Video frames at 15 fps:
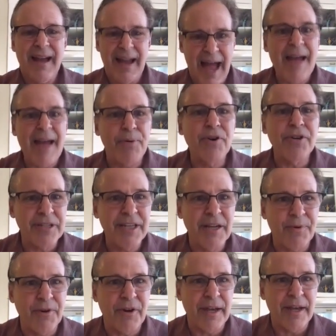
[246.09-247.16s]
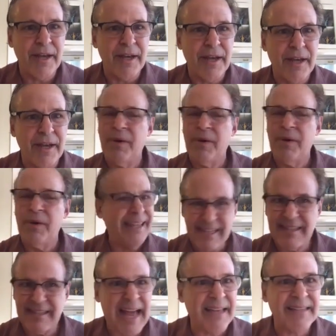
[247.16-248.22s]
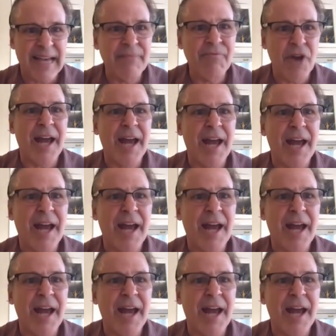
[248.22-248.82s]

I'm personally a progressive, but in this class, I'm not a